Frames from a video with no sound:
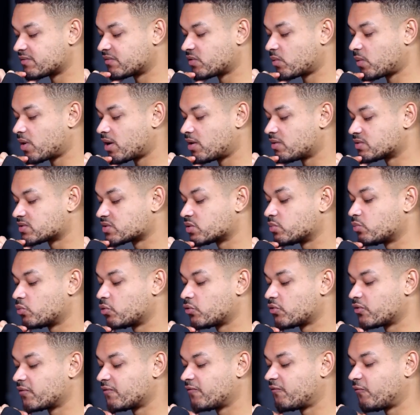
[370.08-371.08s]
of the world, or
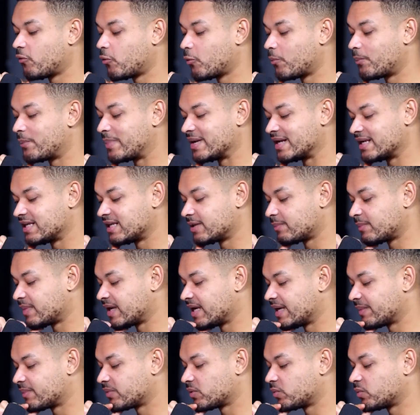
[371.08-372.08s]
more than 4 billion
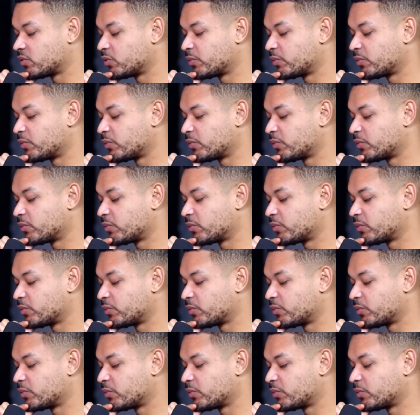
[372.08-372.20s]
people,